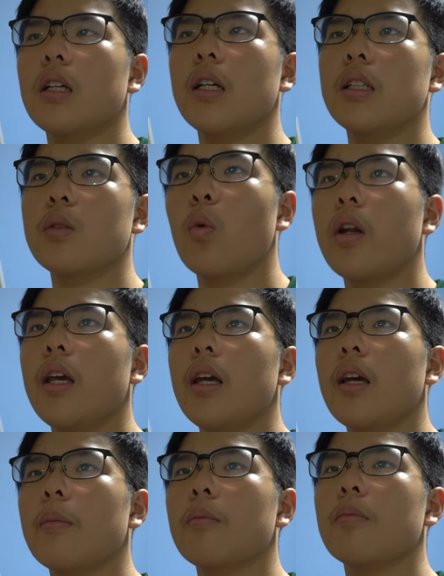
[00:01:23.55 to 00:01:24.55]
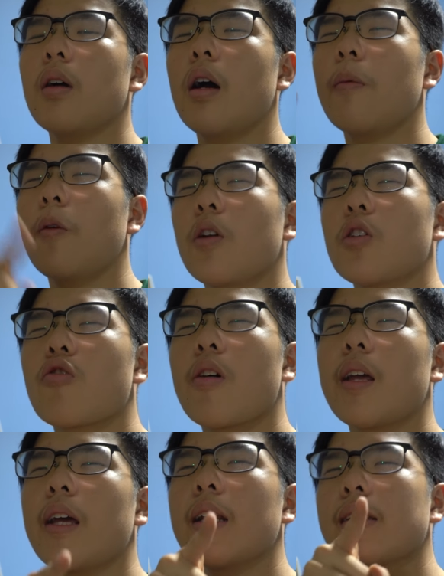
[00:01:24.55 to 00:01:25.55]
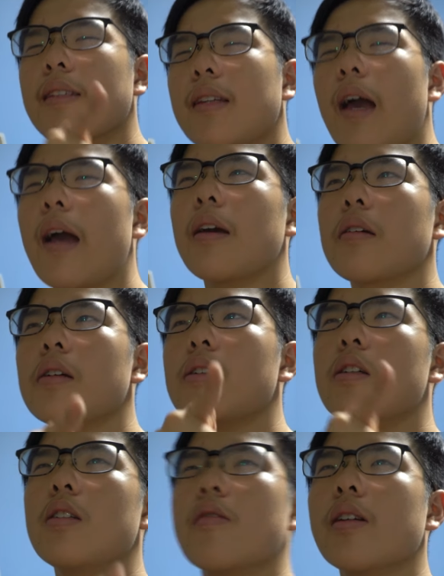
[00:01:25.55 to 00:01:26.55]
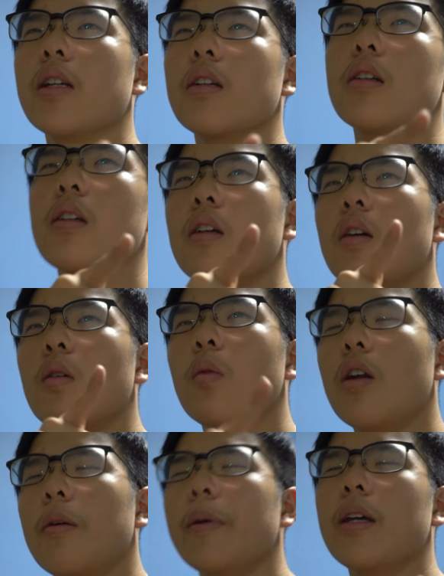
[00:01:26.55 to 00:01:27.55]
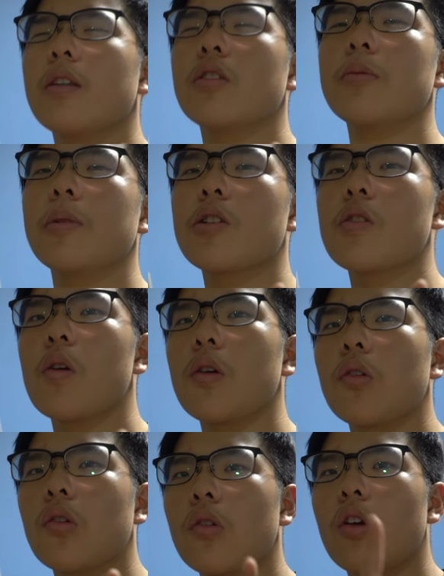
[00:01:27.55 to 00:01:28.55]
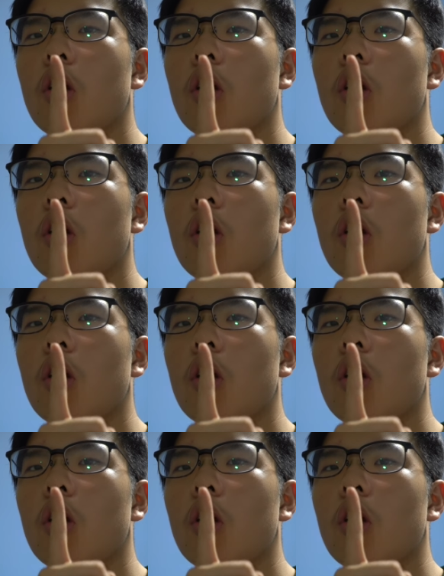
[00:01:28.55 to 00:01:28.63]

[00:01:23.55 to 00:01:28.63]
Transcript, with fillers: It's 1 a.m. I'm gonna try to get a snack and a drink without making too much noise.